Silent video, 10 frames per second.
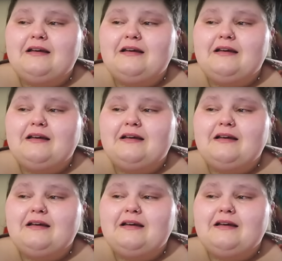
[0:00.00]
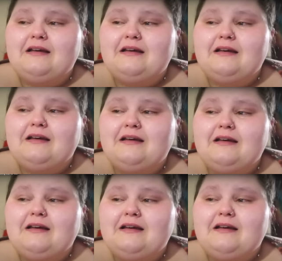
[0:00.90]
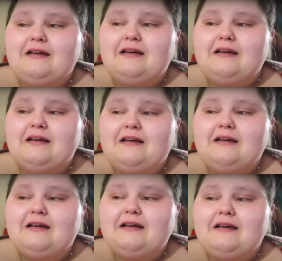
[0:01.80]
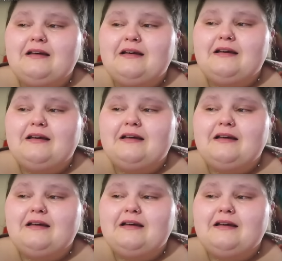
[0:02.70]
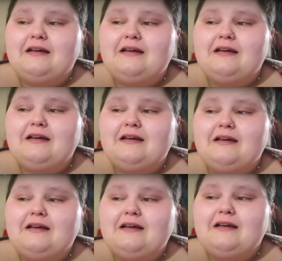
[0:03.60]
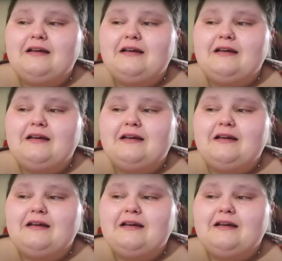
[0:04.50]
No words are spoken by the person on screen.